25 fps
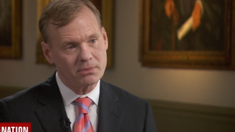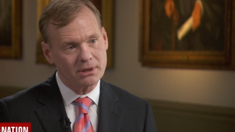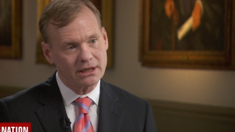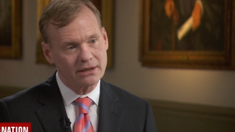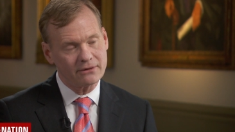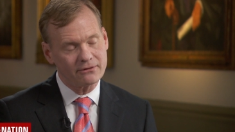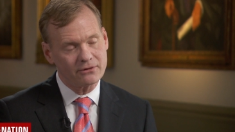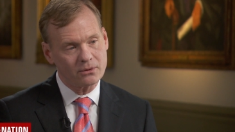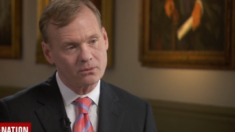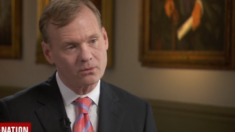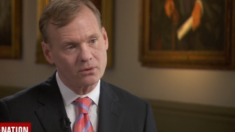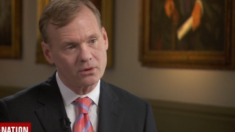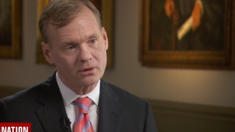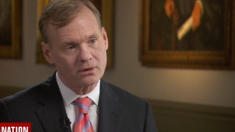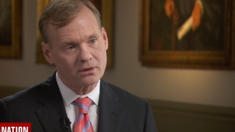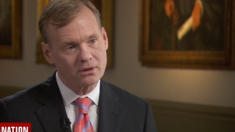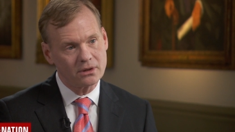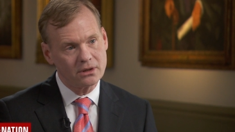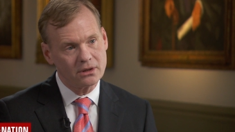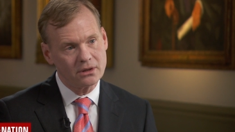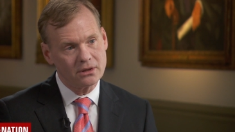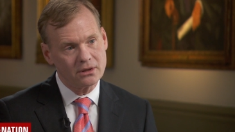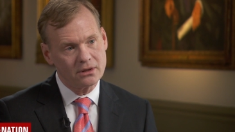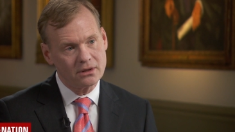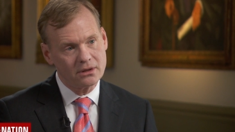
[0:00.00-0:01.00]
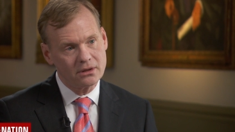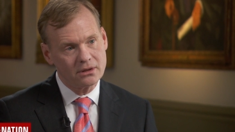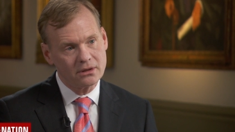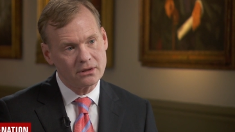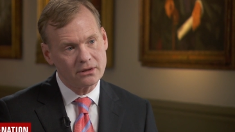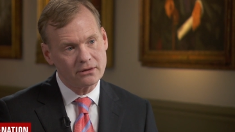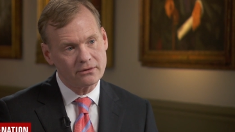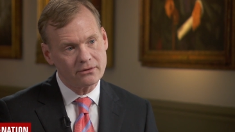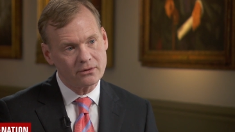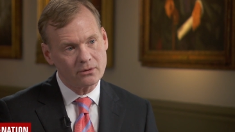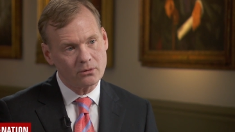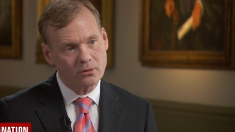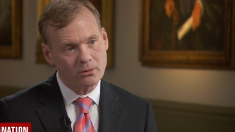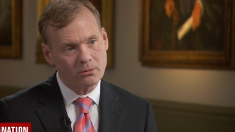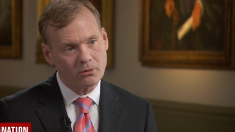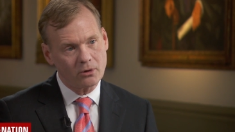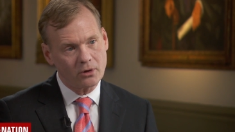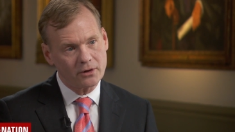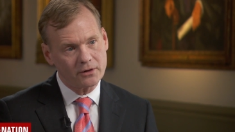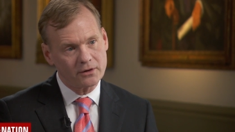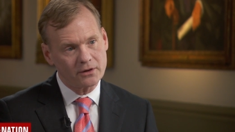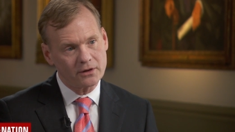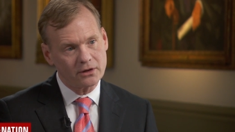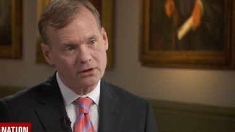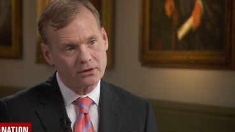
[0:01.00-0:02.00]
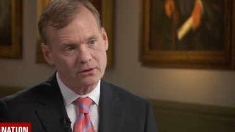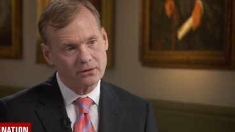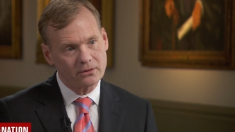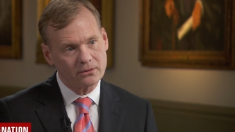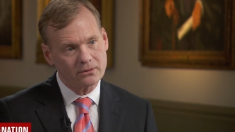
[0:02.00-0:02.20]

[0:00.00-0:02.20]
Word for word: be if it were, if it were brought to you?